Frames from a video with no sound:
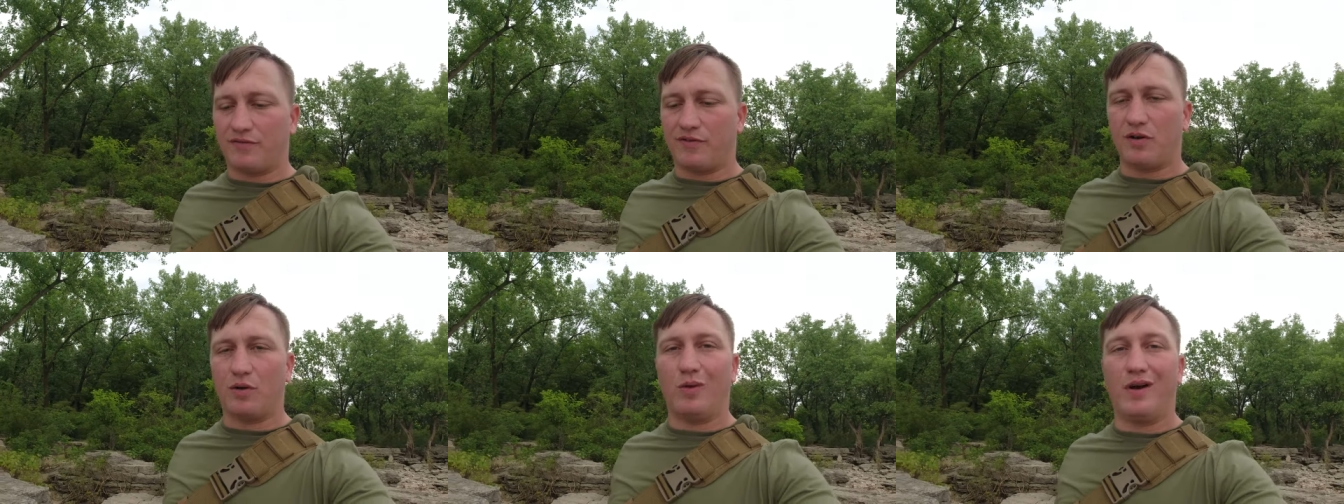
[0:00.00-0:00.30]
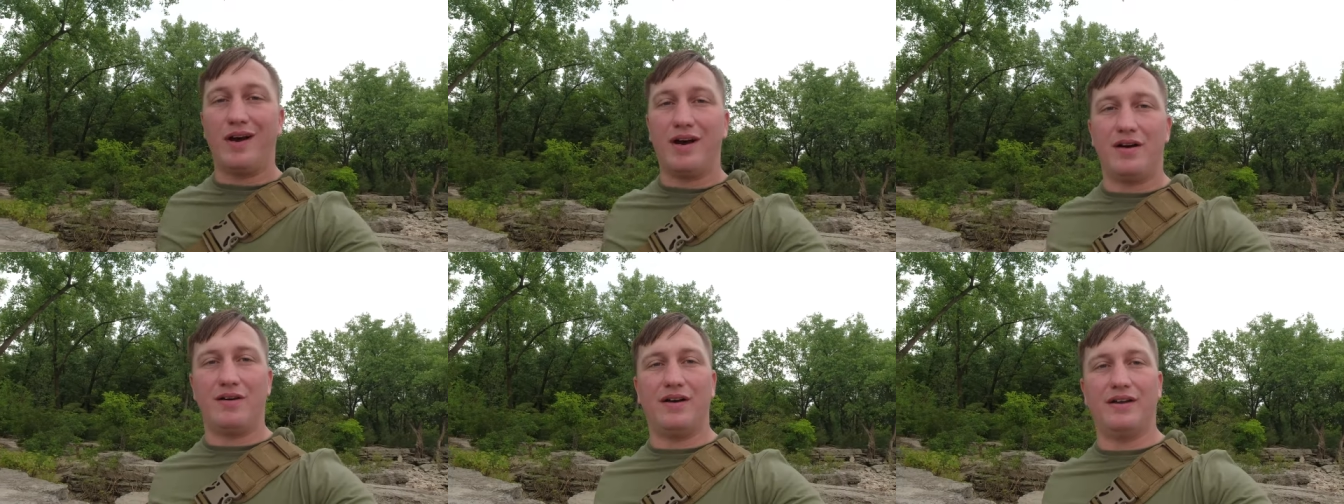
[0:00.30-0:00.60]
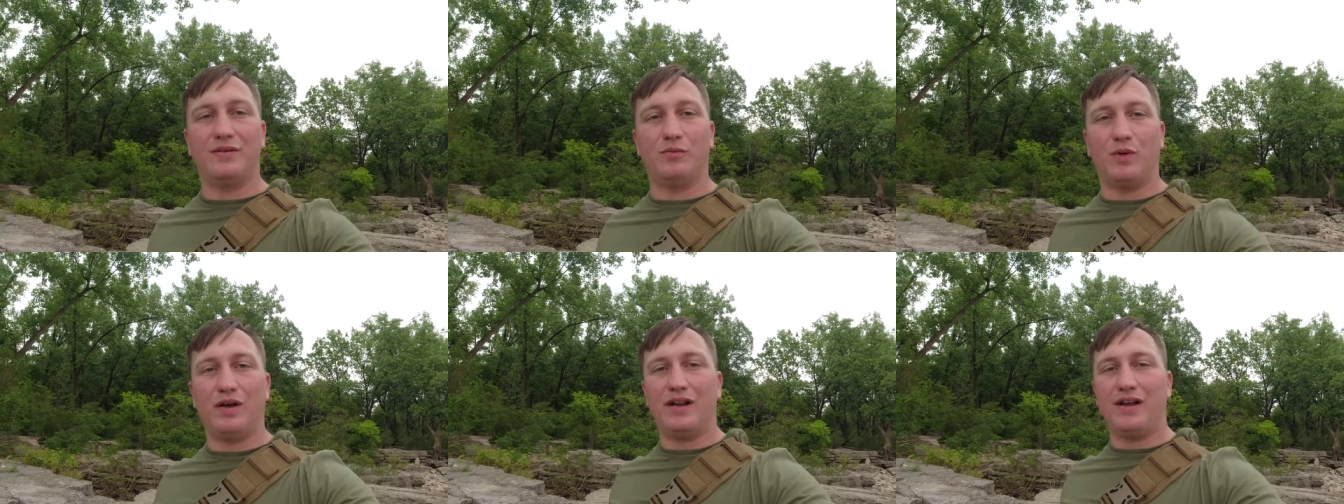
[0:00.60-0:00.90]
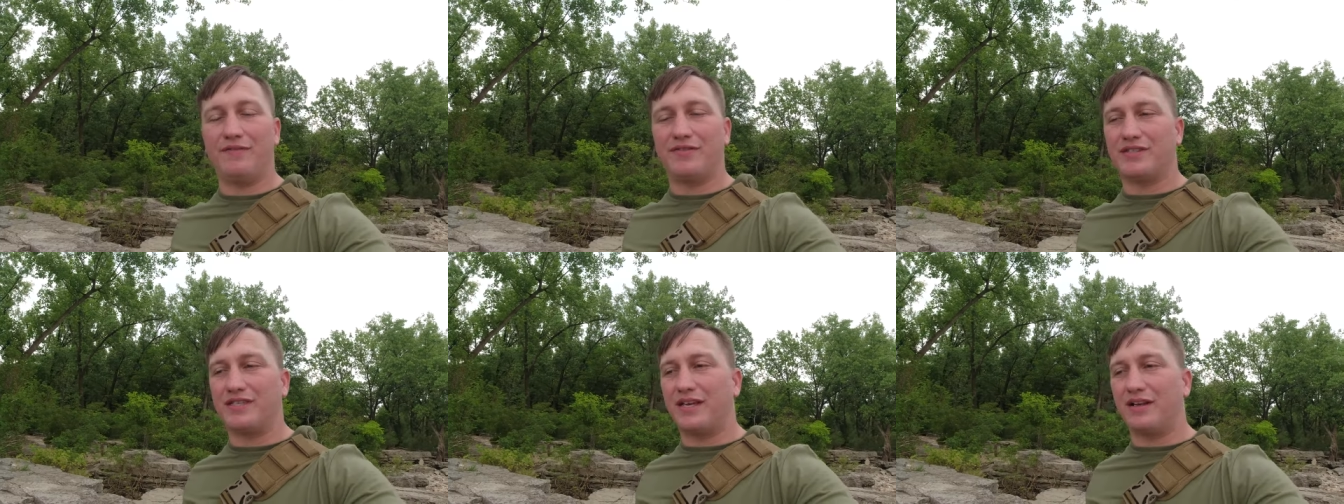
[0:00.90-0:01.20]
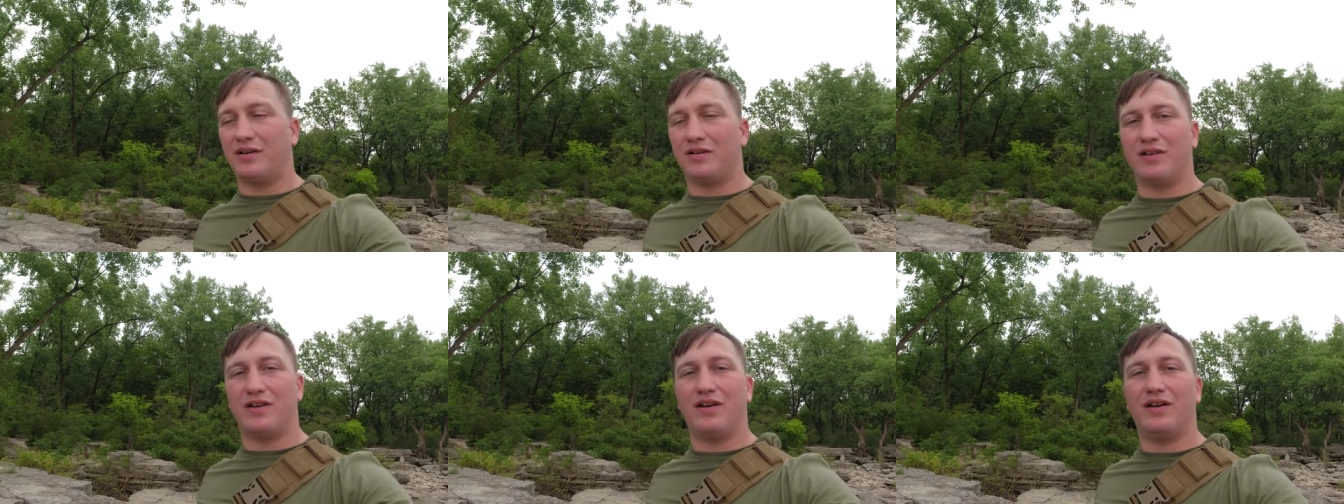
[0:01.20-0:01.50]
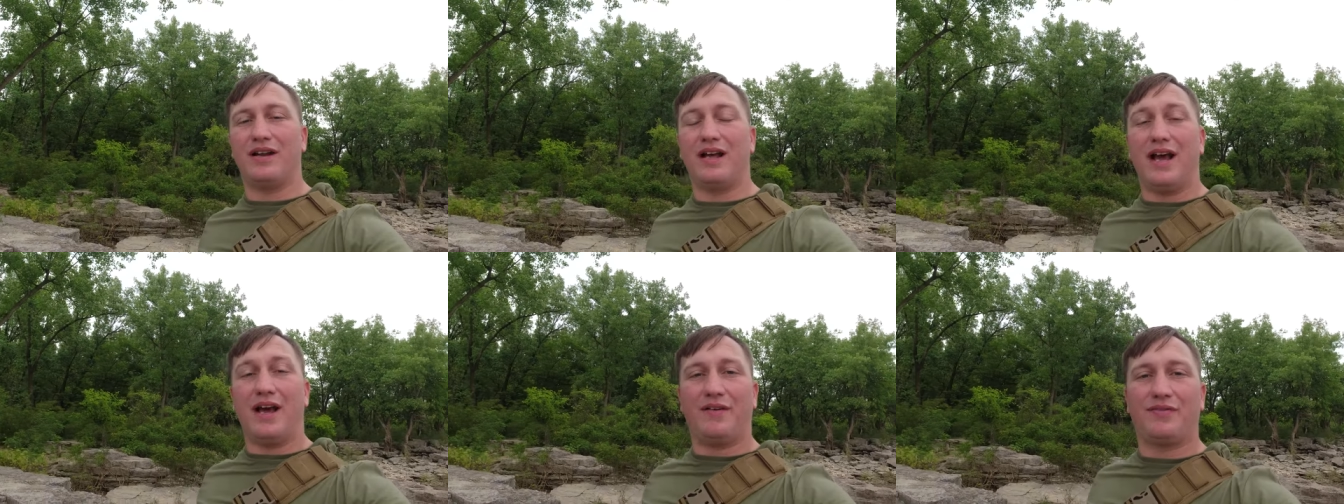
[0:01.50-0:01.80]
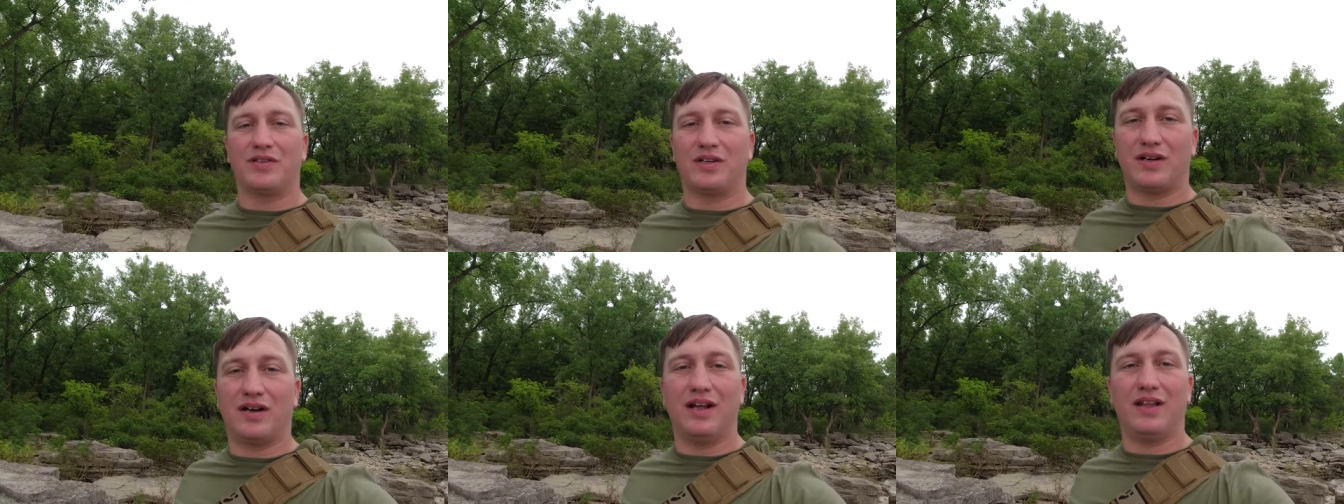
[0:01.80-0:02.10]
for a while and what I've settled on
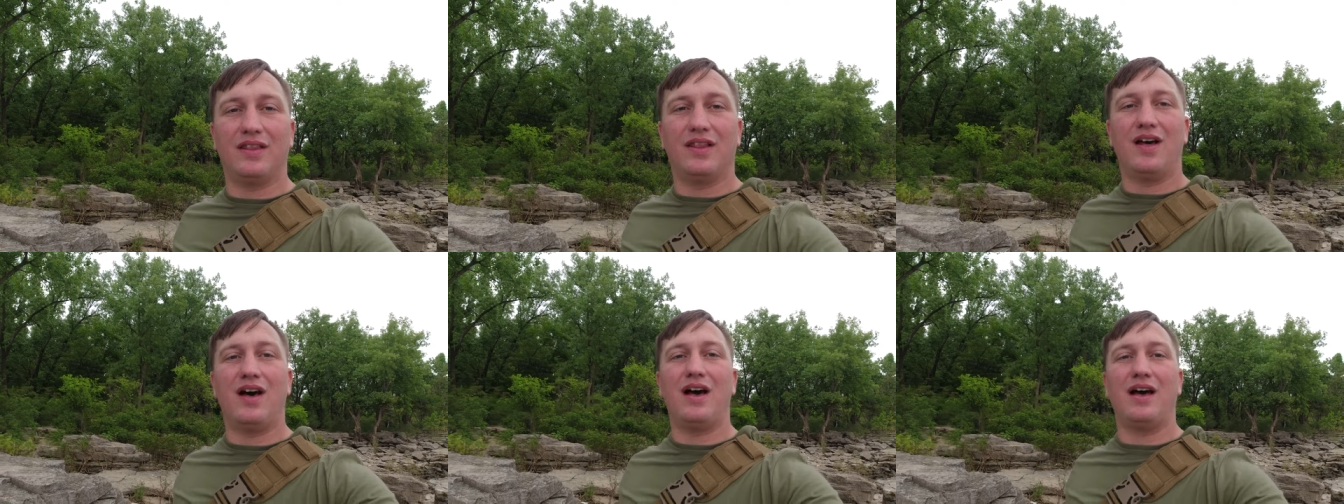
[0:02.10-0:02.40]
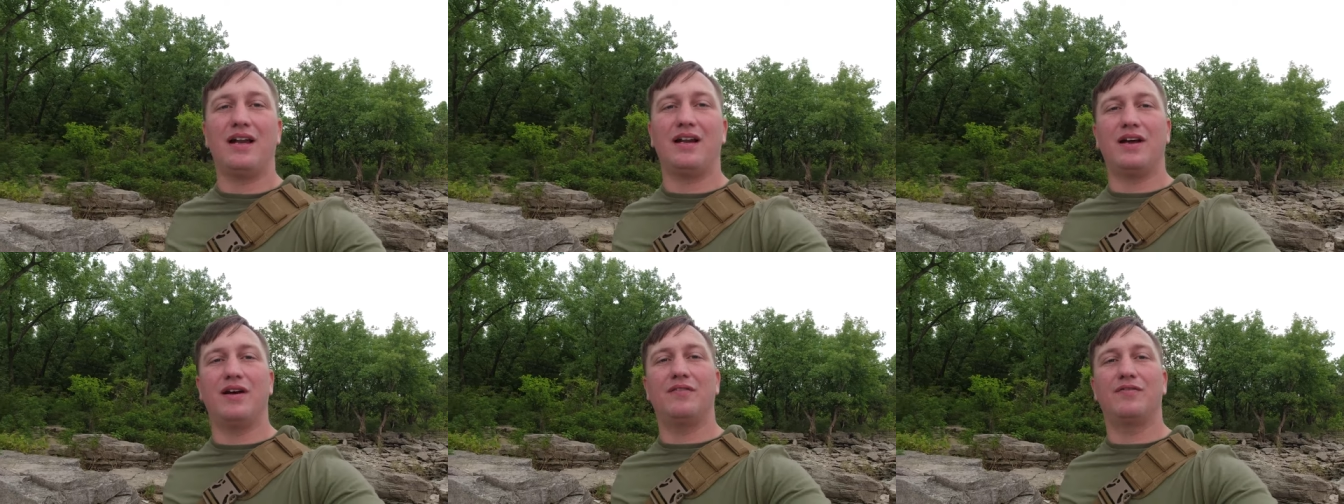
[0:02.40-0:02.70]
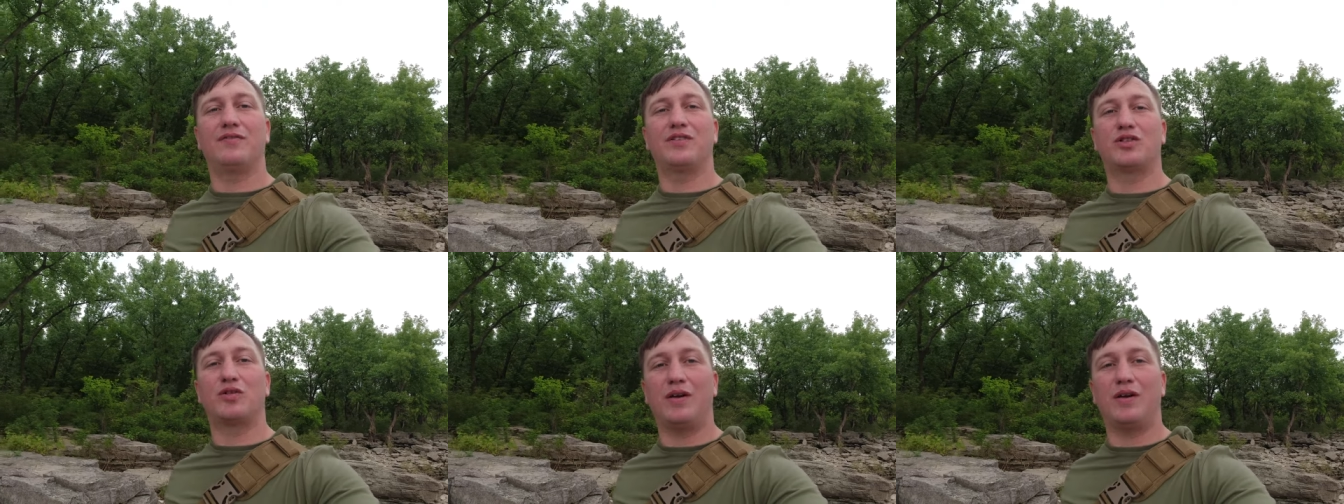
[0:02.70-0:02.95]
after a lot of